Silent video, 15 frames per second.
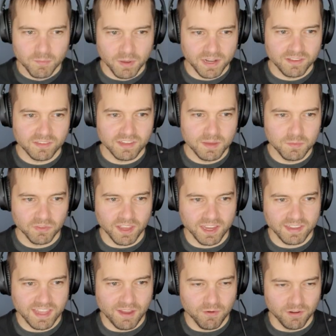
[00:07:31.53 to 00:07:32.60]
But it seems
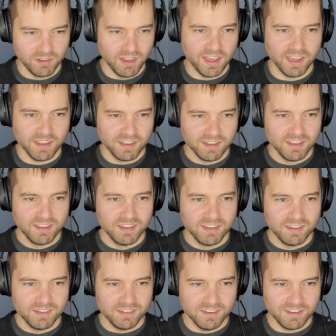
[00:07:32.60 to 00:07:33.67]
like they were like,
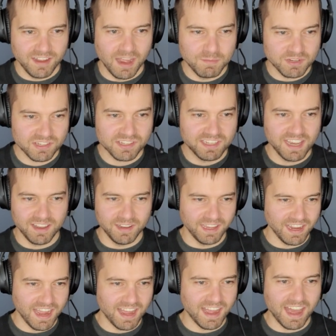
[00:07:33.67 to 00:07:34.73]
I'm just,
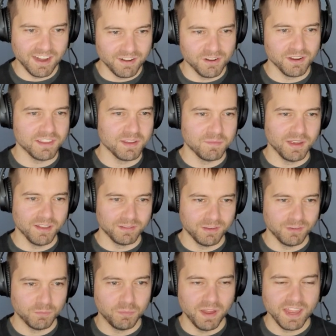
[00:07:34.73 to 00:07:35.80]
like, I, I don't know anything about
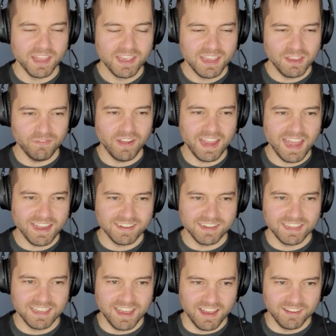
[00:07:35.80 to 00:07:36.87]
this, but if I
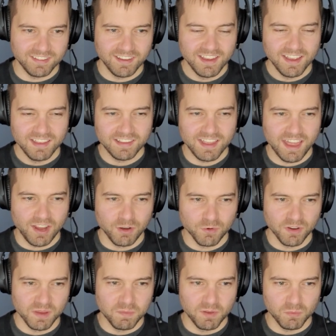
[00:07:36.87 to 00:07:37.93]
had to guess, that
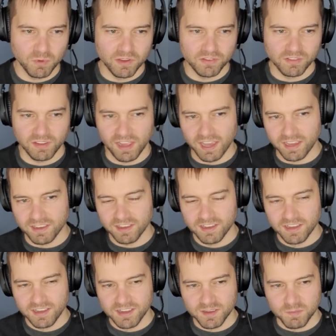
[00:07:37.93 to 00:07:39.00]
agreement was like,
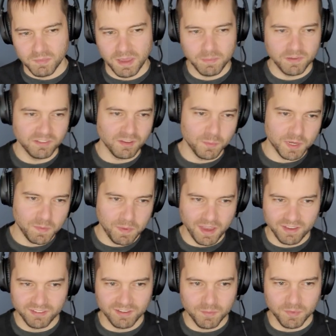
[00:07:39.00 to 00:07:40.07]
maybe somebody
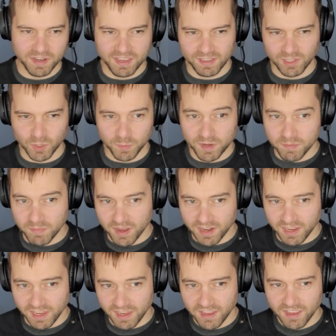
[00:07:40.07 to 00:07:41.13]
pays somebody a little bit of
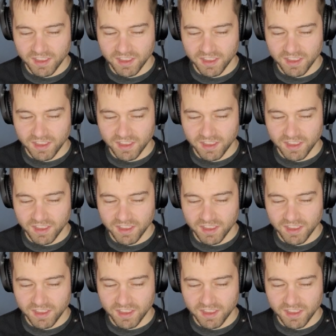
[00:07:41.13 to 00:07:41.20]
money,